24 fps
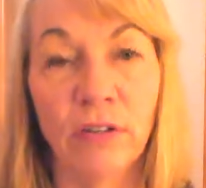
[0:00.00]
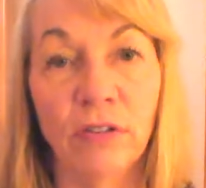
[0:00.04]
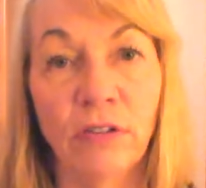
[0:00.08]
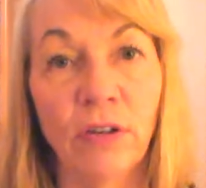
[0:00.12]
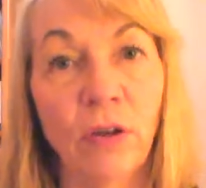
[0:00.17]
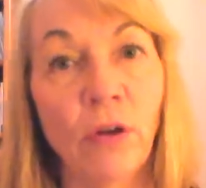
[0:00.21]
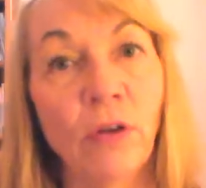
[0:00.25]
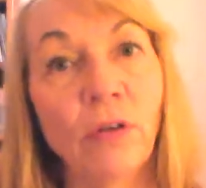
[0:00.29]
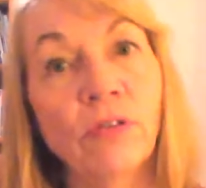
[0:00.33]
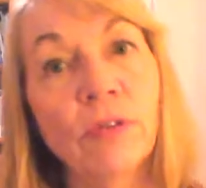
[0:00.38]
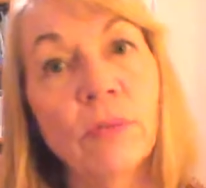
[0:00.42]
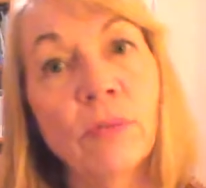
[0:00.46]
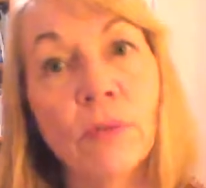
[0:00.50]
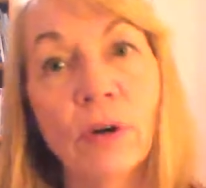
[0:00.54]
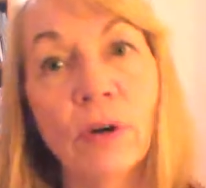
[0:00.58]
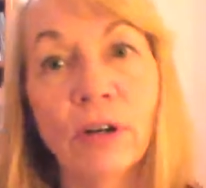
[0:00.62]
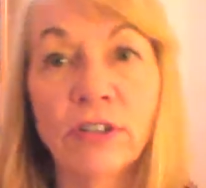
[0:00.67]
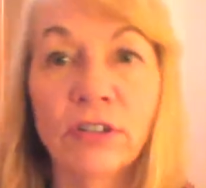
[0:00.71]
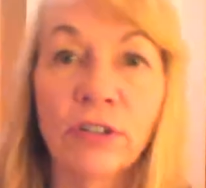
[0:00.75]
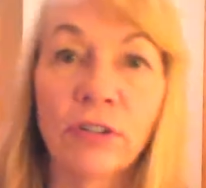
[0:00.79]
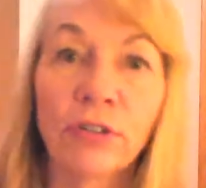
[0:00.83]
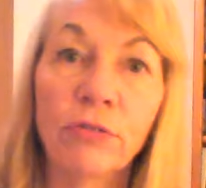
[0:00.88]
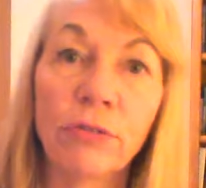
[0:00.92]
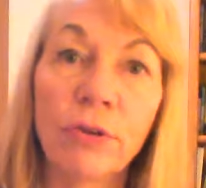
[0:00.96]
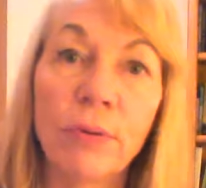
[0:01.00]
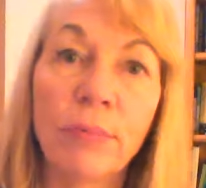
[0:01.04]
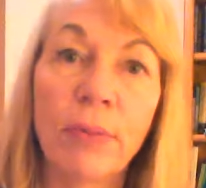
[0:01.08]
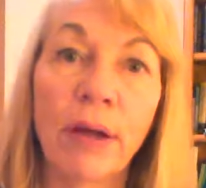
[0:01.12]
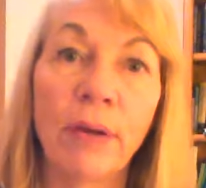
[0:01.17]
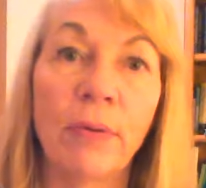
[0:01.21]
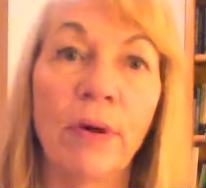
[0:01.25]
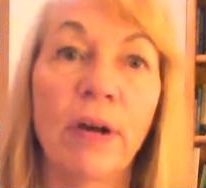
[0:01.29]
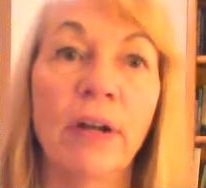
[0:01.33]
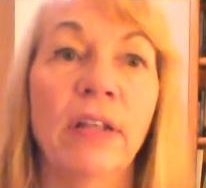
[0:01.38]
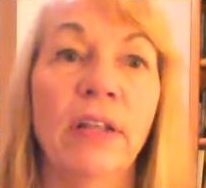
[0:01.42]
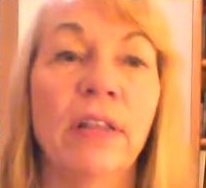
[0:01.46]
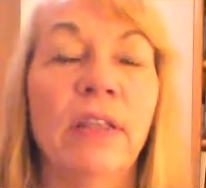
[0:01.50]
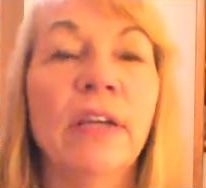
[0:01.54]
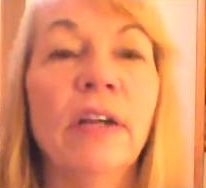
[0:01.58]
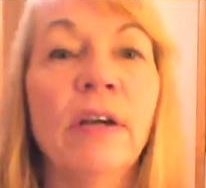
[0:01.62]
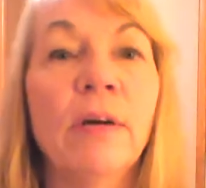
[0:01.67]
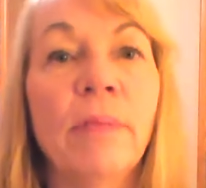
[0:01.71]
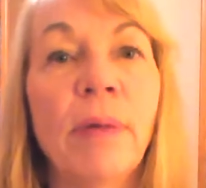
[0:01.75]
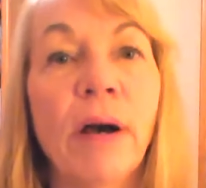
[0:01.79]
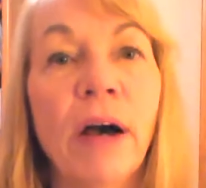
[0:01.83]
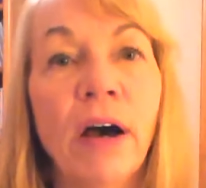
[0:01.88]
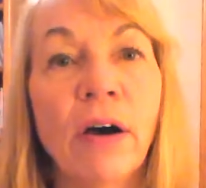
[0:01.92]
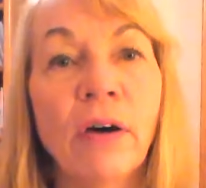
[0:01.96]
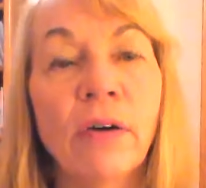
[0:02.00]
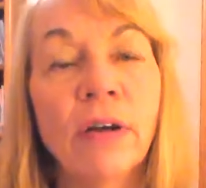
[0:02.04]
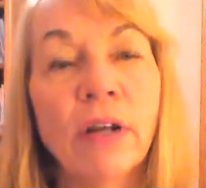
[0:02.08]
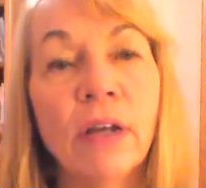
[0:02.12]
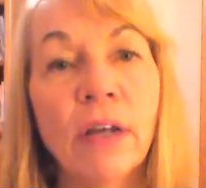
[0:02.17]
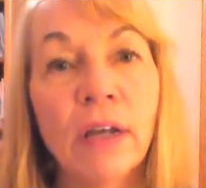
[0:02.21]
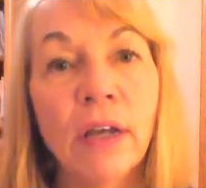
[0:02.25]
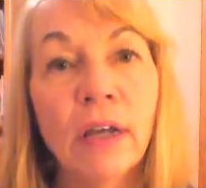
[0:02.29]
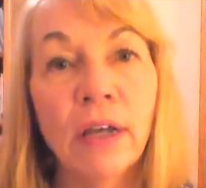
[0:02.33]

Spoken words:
So some questions we might want to think about